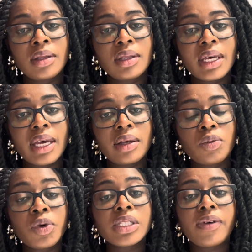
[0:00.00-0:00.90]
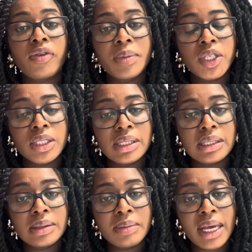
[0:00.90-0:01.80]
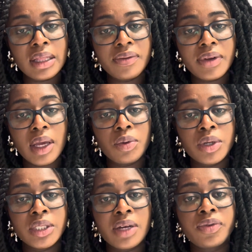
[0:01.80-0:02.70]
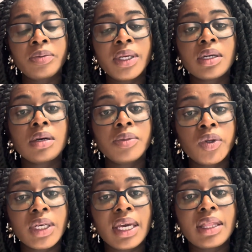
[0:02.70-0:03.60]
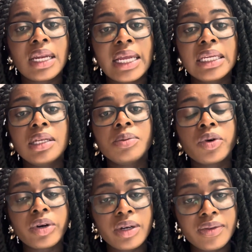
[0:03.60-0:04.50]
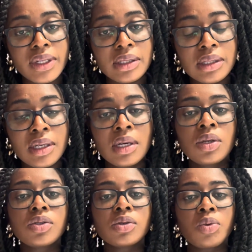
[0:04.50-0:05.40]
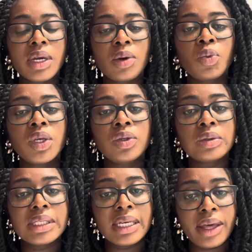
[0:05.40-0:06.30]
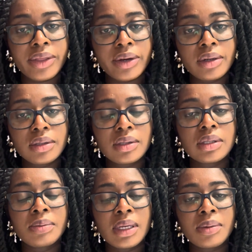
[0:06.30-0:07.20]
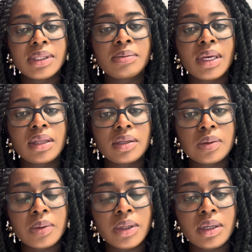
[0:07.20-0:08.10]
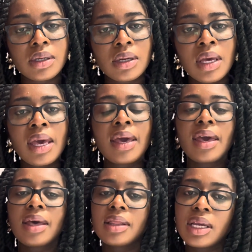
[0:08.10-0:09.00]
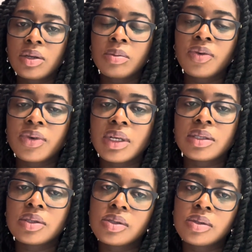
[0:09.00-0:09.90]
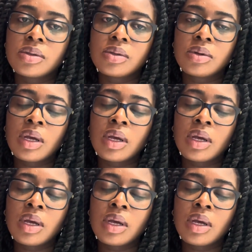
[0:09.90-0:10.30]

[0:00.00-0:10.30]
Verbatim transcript: that words of affirmation is my love language and for me to communicate that I need more of it. So what can we do together to be able to make this work? And then you're moving on to,